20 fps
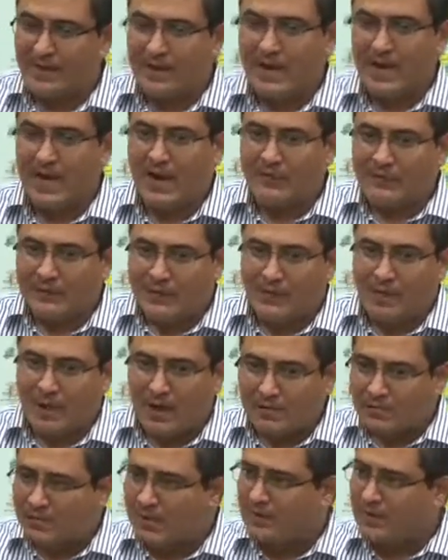And after
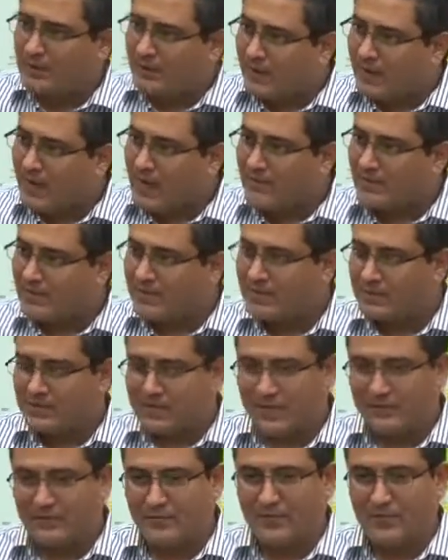1 month or 1.5
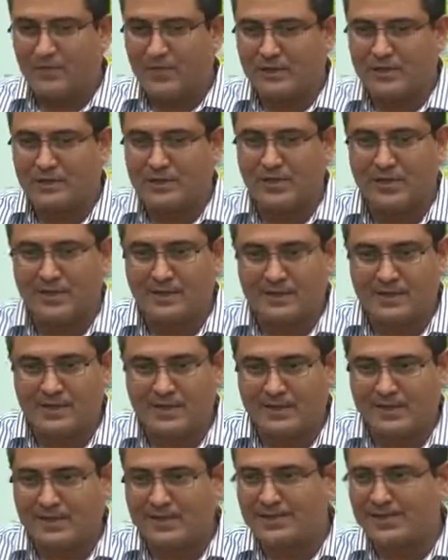months, I found a change
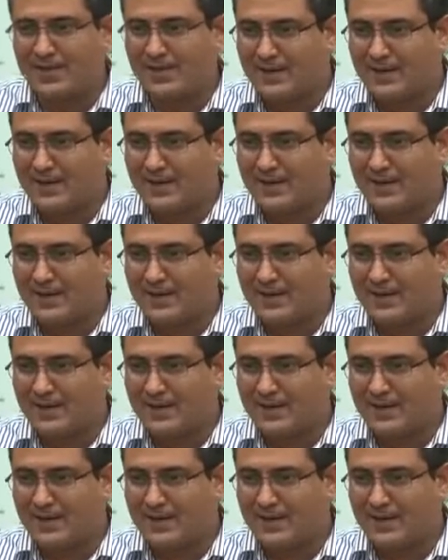that he